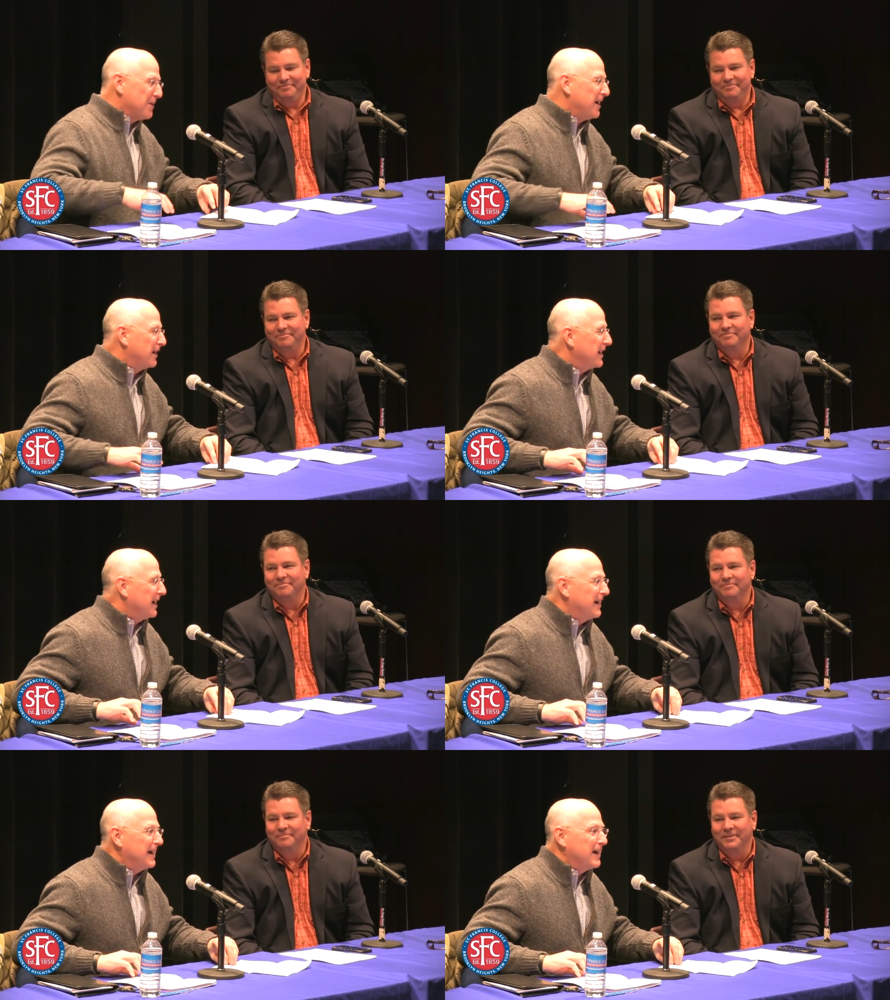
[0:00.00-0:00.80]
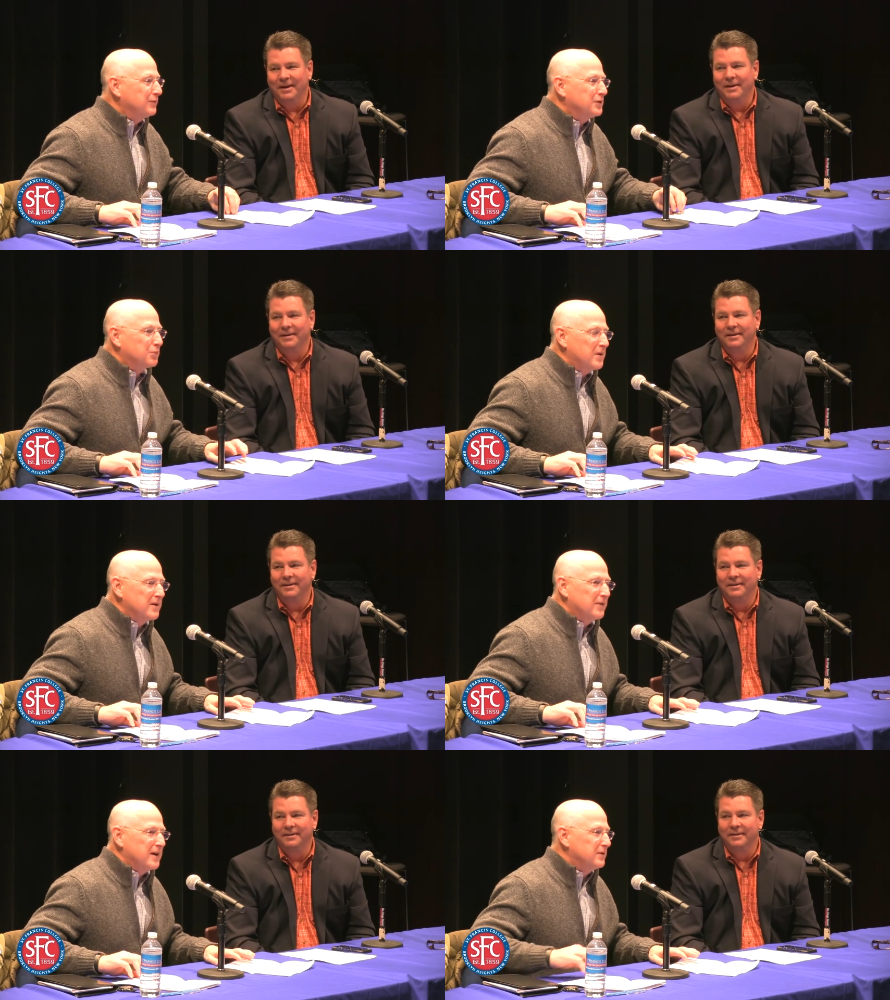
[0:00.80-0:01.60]
Speaker 1: well, uh, after
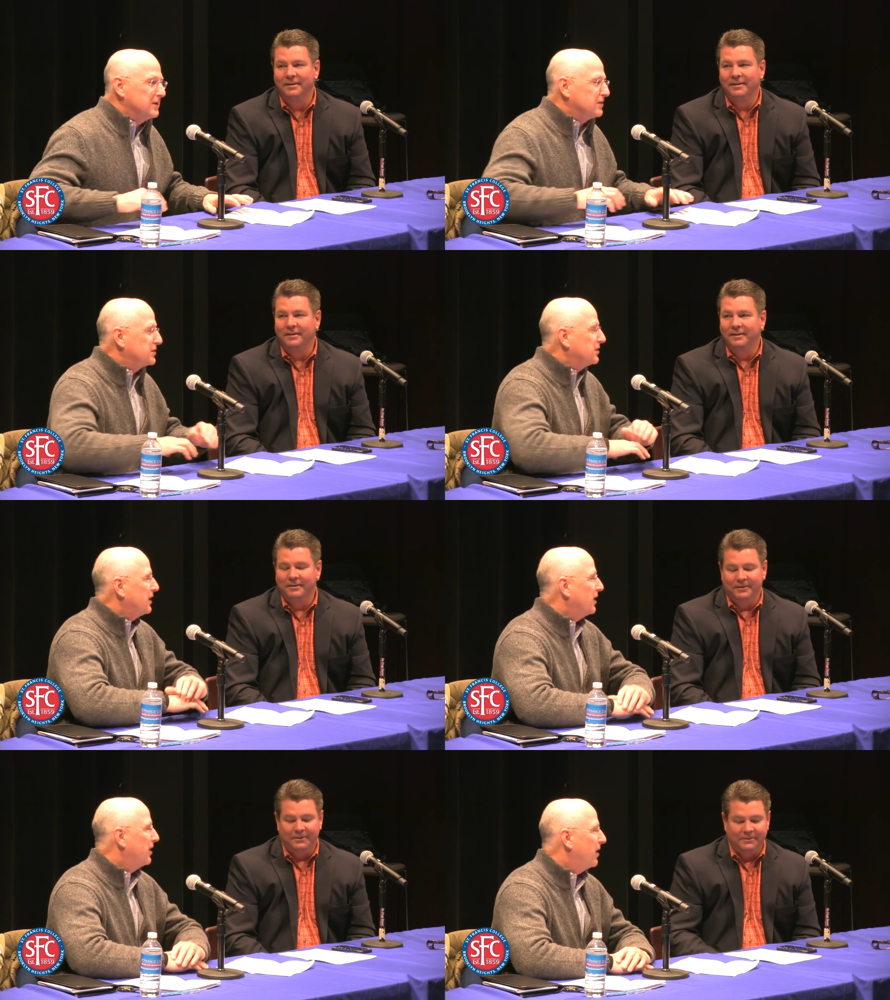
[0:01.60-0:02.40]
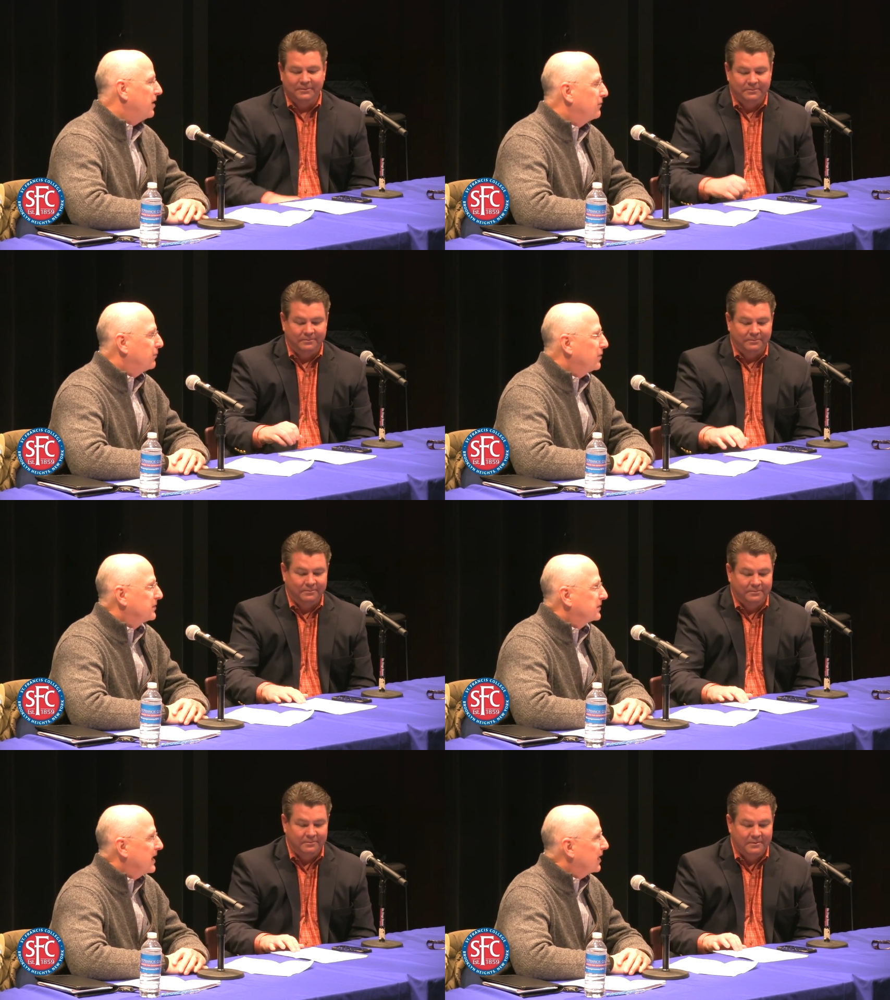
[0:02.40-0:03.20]
25 years uh, on the floor of
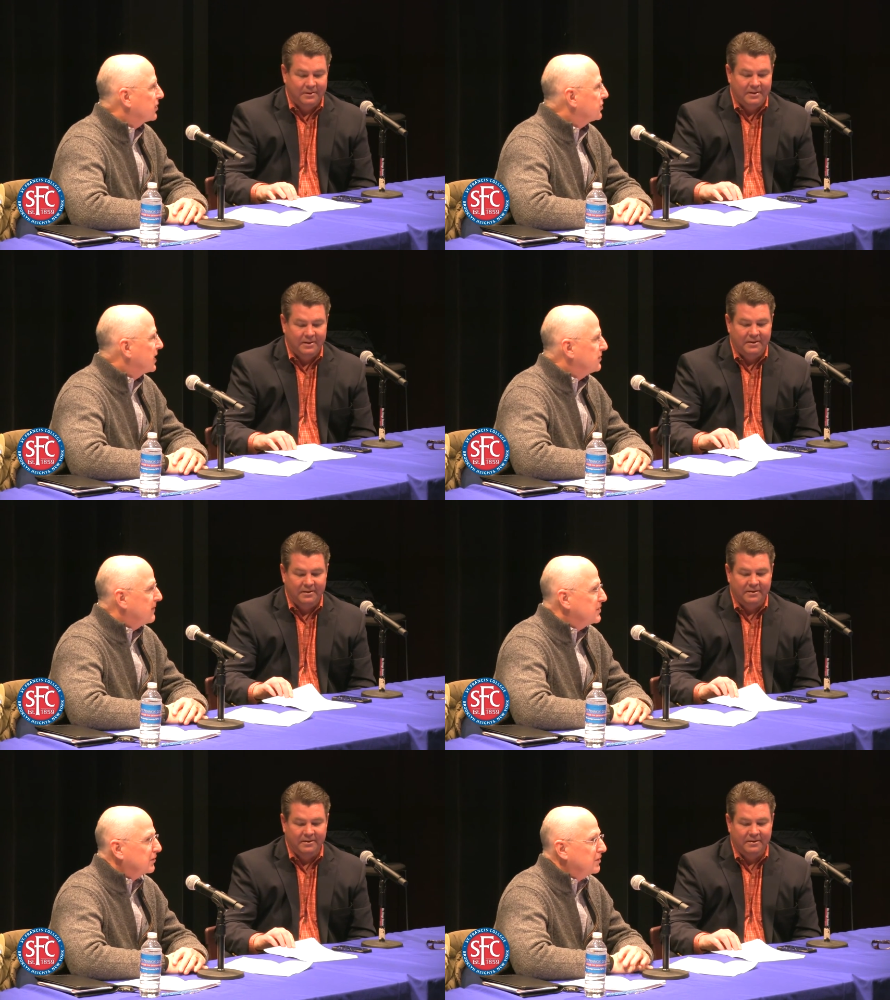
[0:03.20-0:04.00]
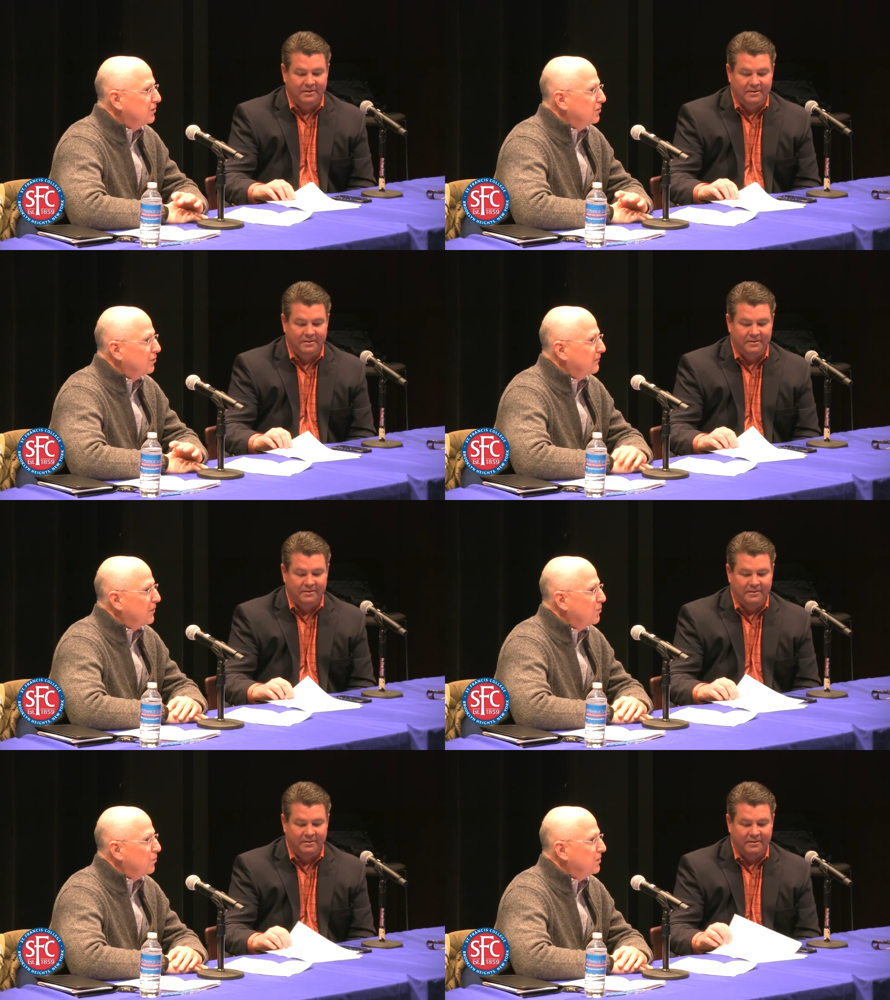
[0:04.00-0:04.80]
the stock exchange, eventually your
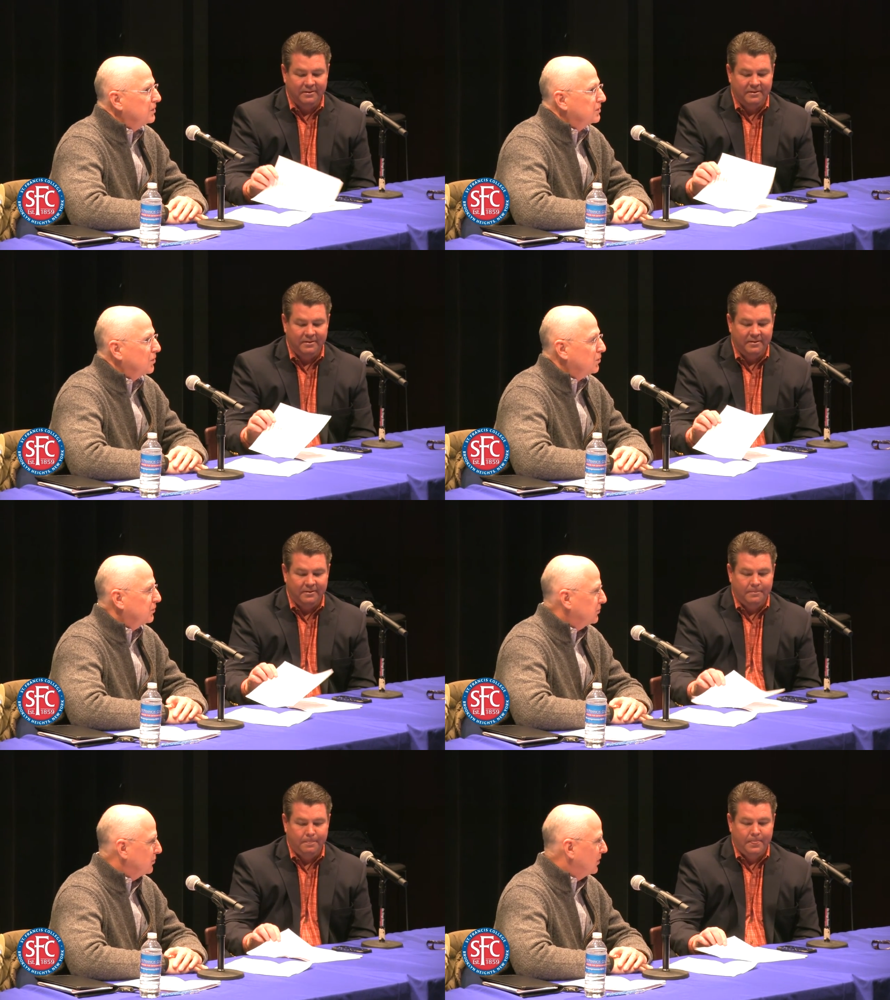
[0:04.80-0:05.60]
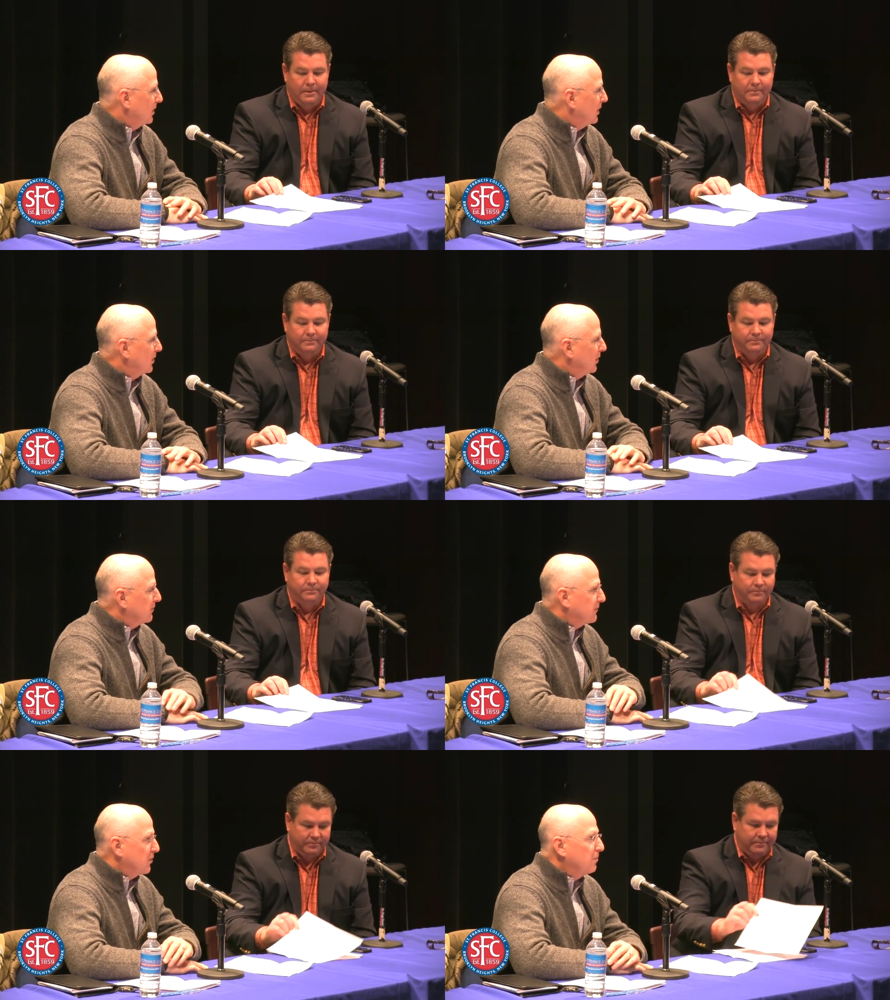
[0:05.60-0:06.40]
firm was sold to uh,
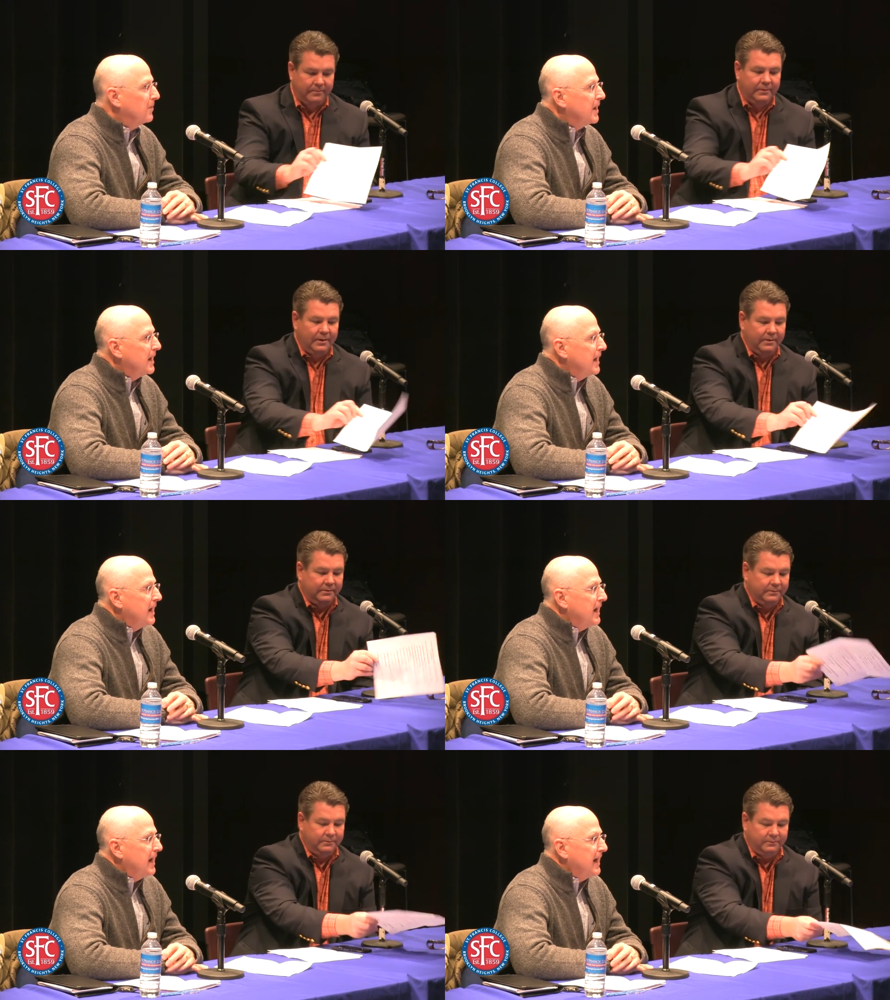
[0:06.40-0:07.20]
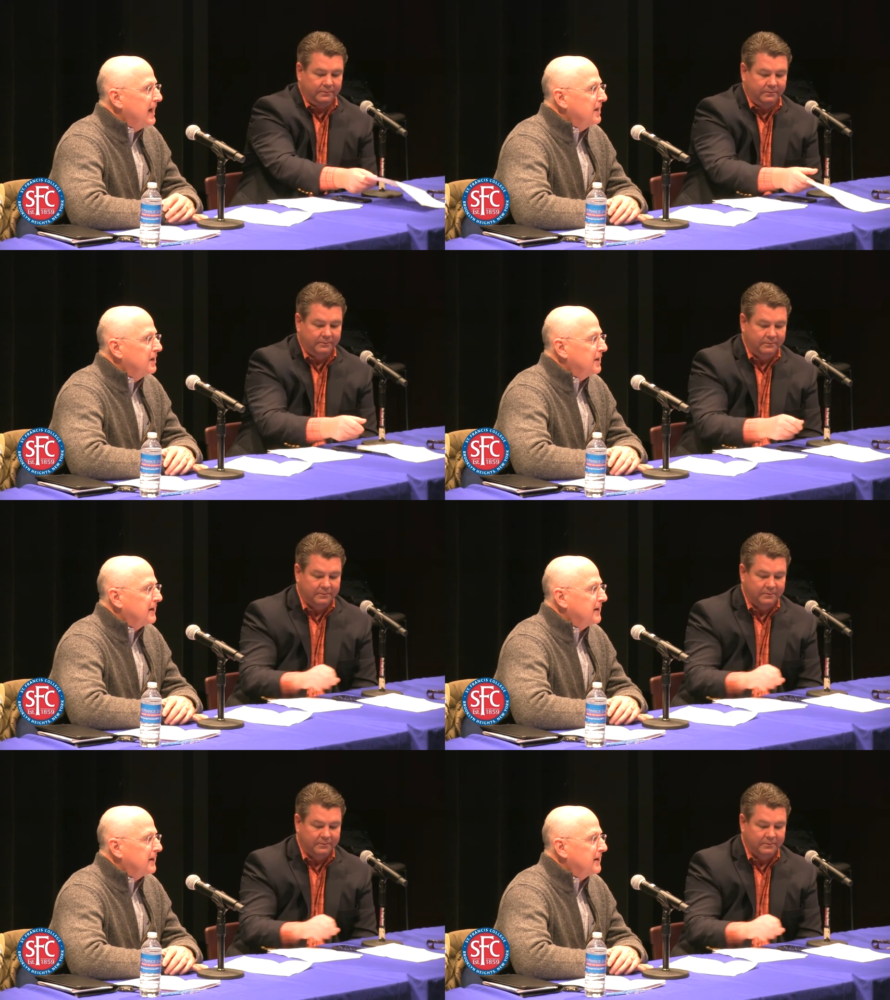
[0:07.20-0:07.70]
another firm, and.